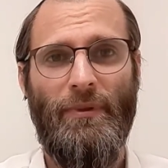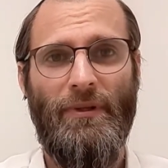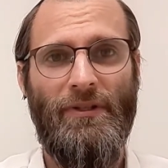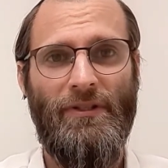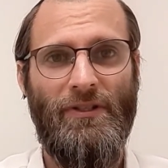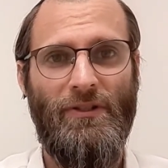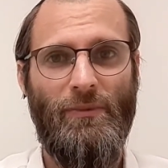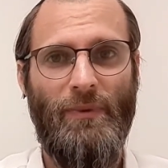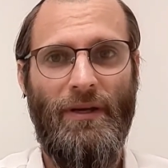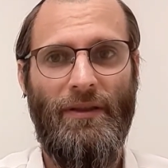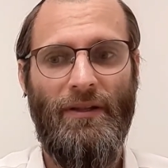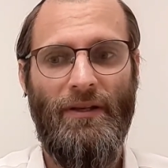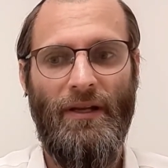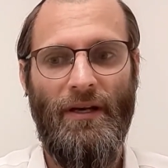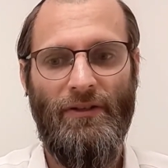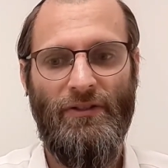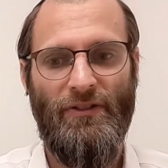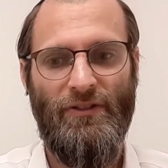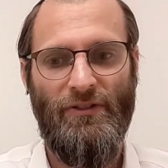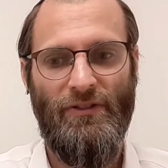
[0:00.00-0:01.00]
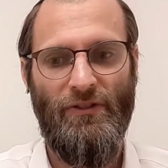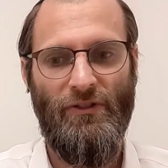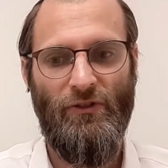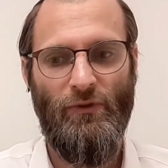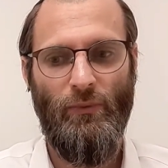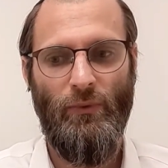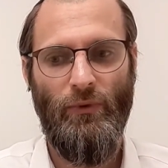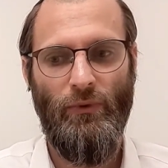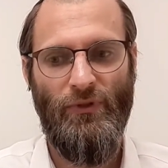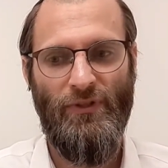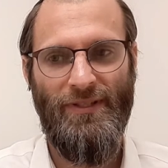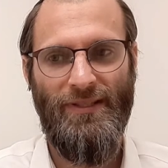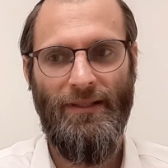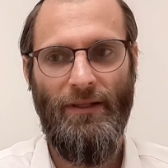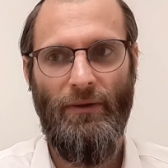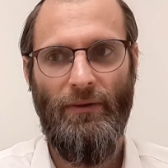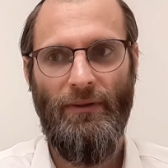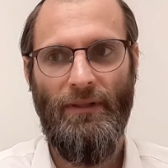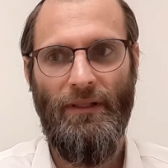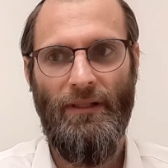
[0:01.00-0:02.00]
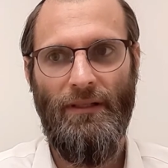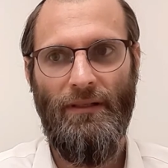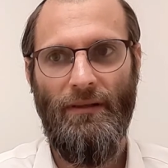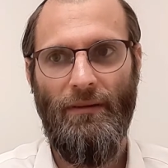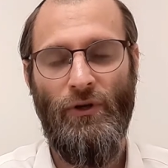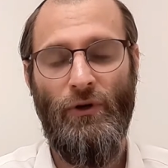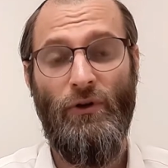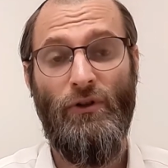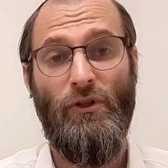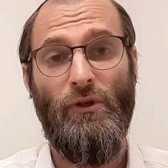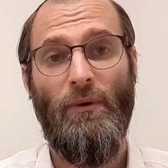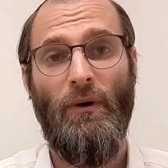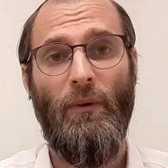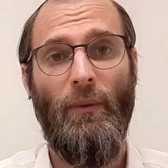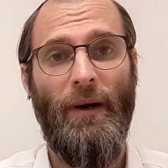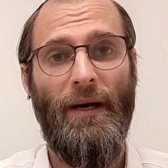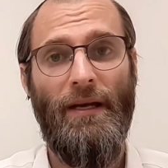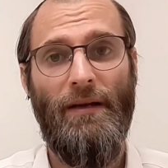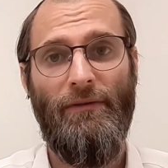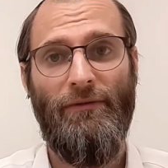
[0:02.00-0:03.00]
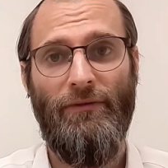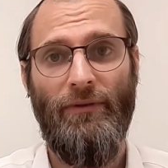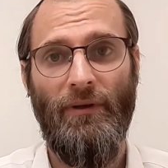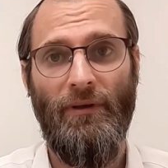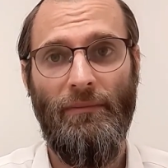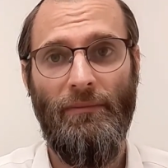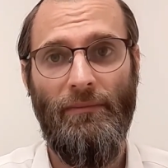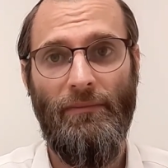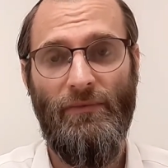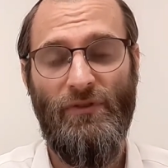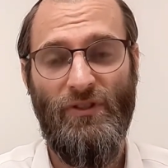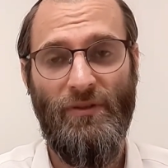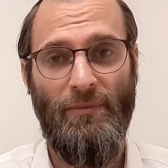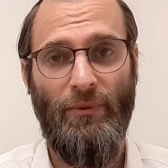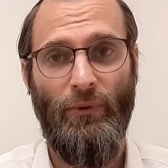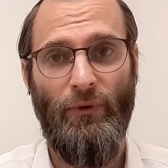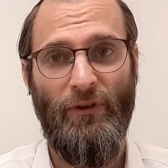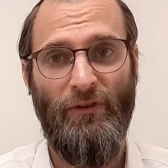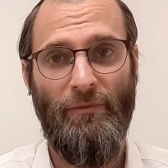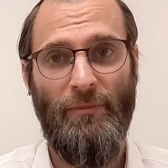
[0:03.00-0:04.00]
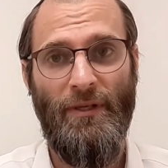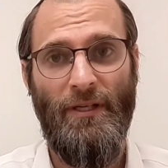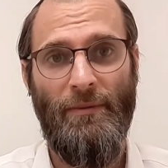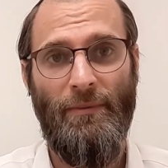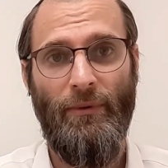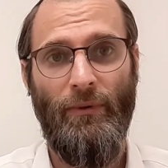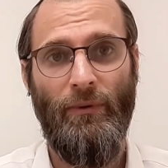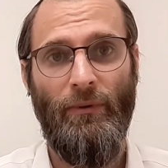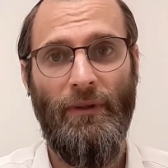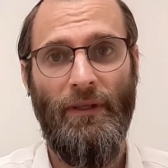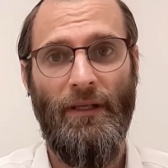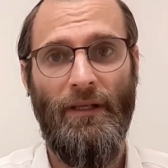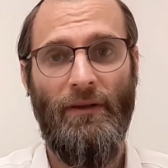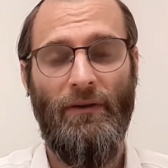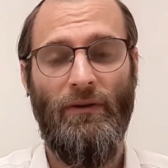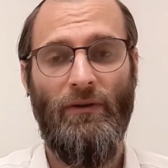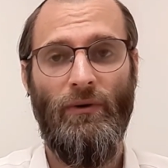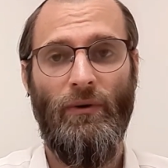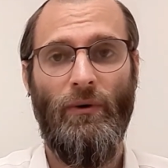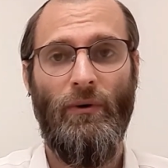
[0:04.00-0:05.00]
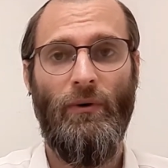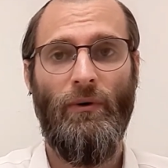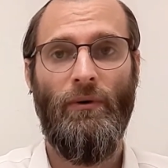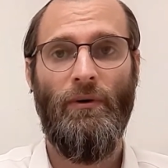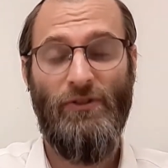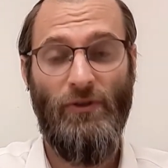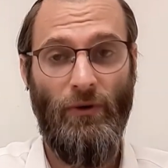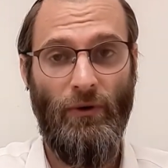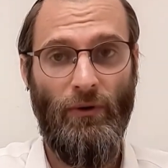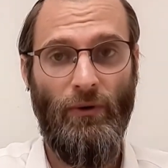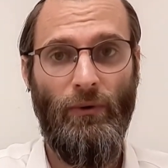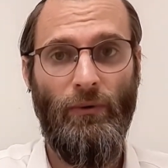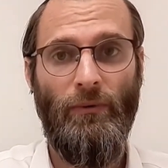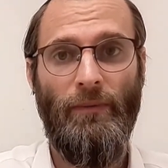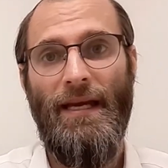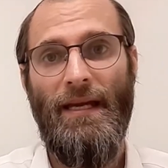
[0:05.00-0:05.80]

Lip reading: and this is where the narcissist will slowly turn you away from supportive people in your circle,